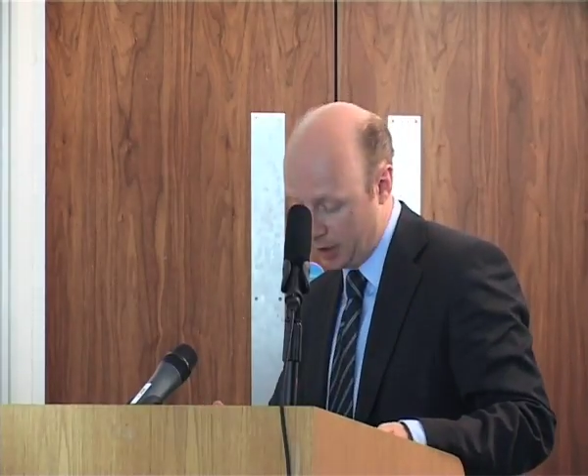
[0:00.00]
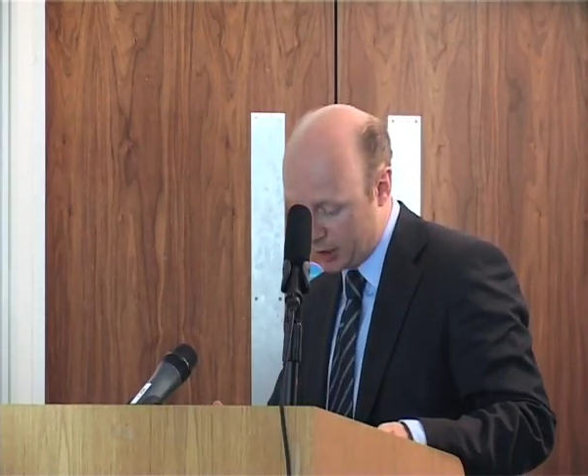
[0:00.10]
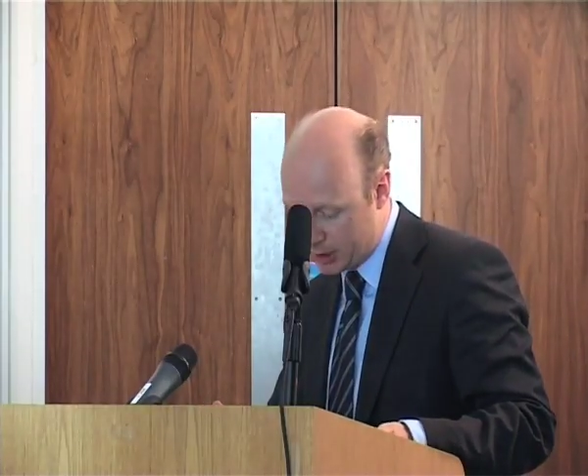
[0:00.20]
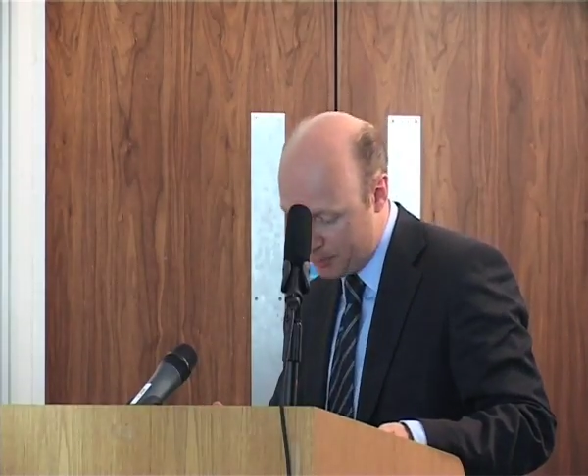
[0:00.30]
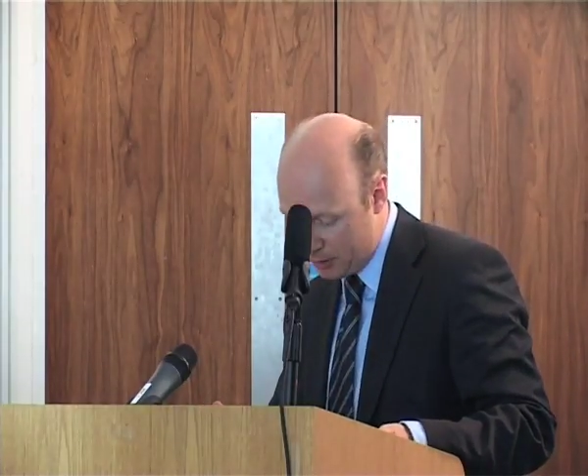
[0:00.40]

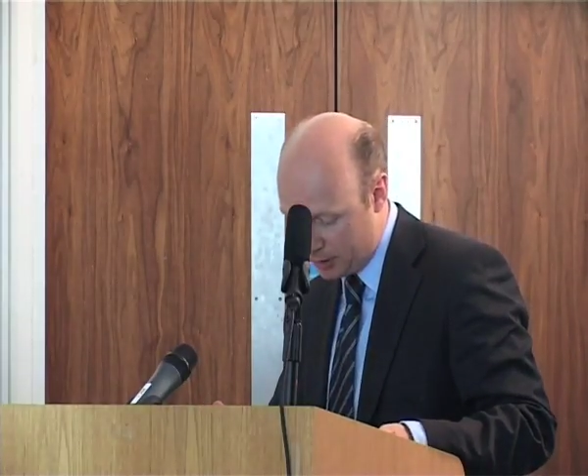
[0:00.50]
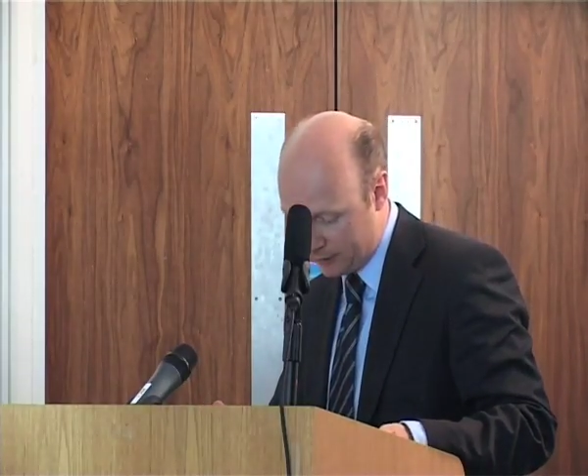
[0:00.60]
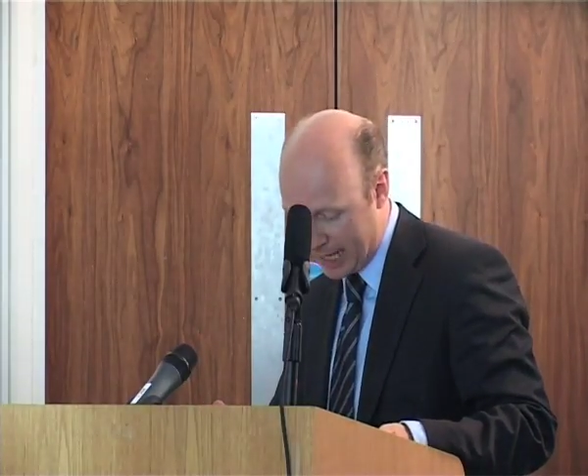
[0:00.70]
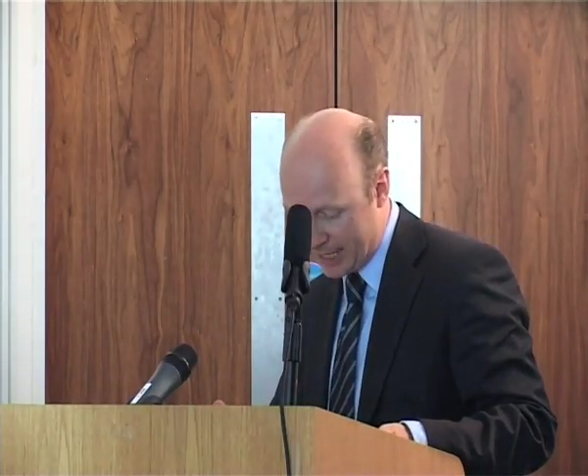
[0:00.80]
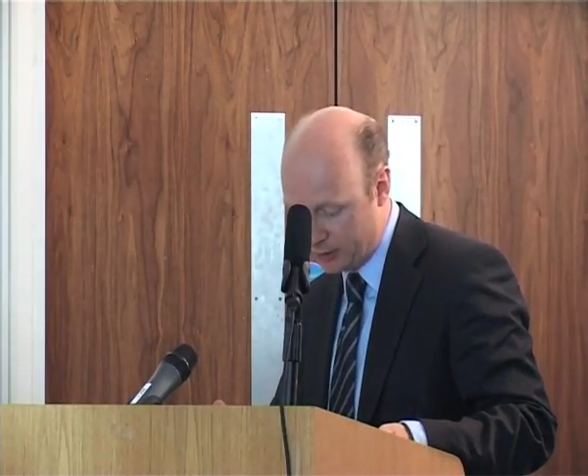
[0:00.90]
a spirit
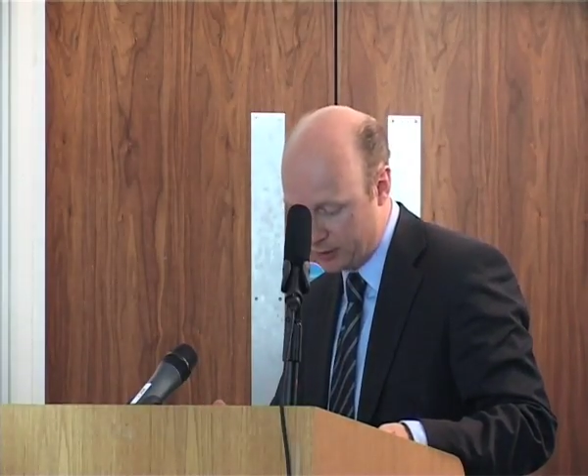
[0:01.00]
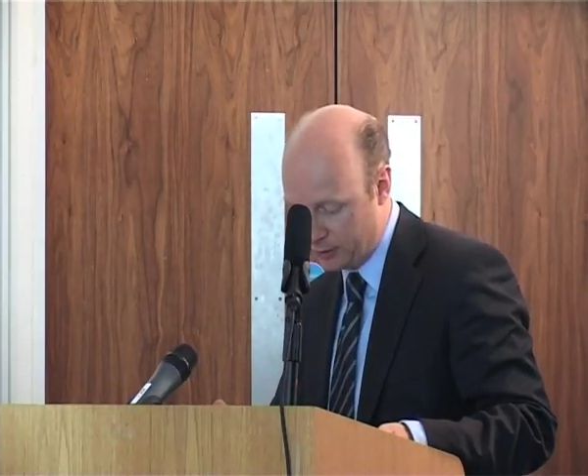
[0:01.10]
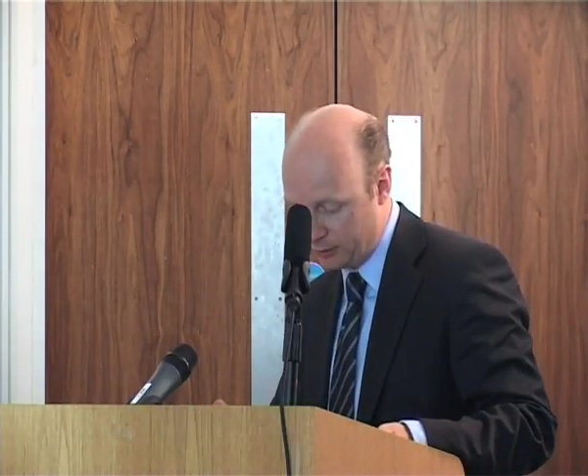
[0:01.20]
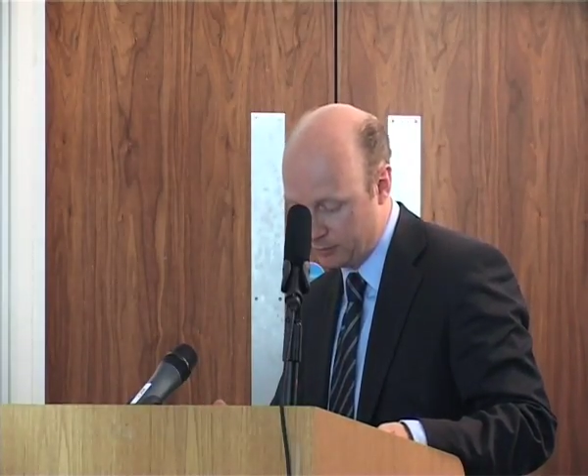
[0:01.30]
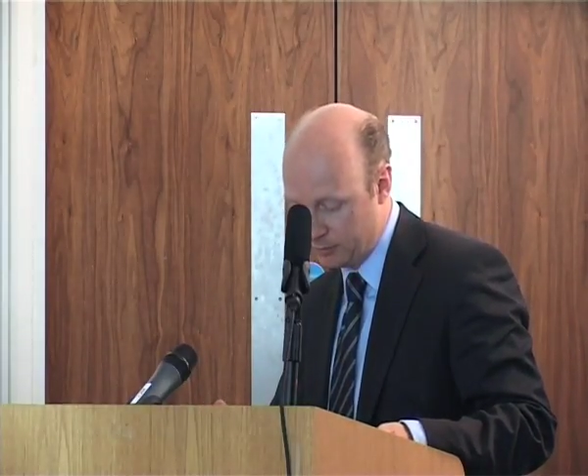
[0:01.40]
of
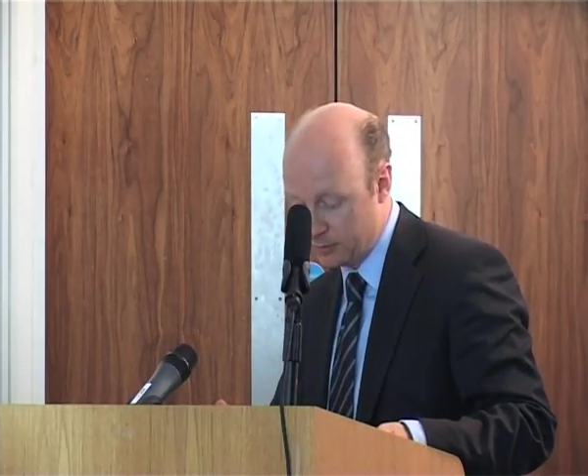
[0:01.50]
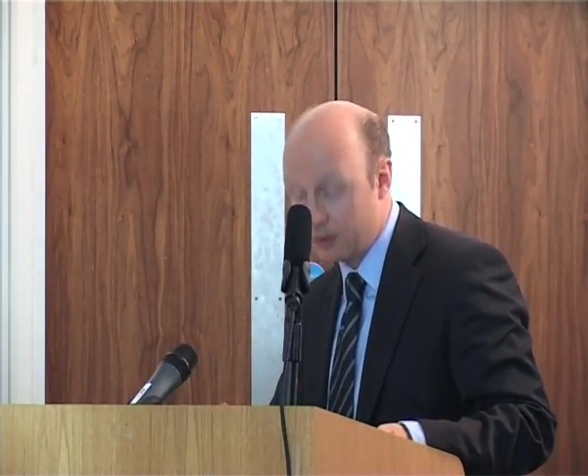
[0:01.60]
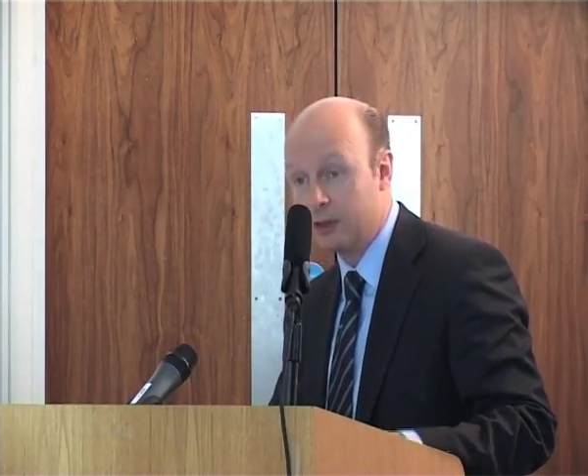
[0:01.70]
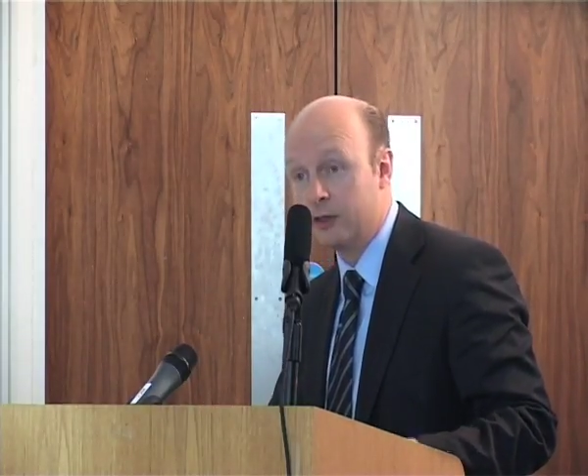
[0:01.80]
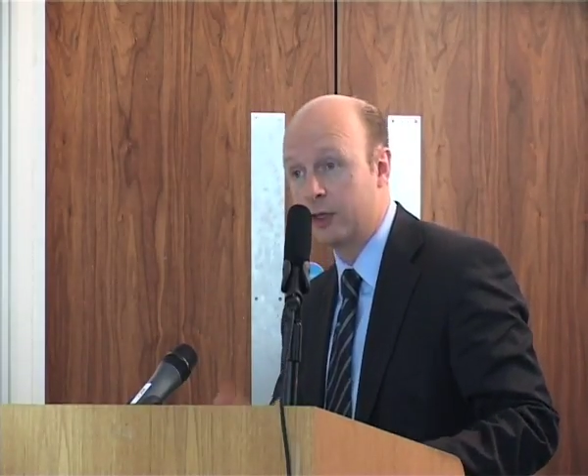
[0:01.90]
can-do
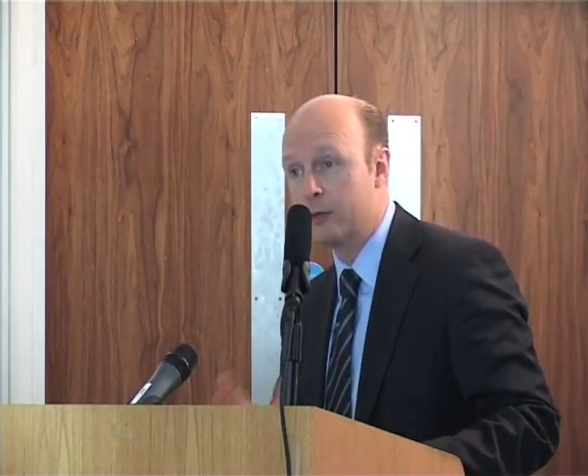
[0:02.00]
that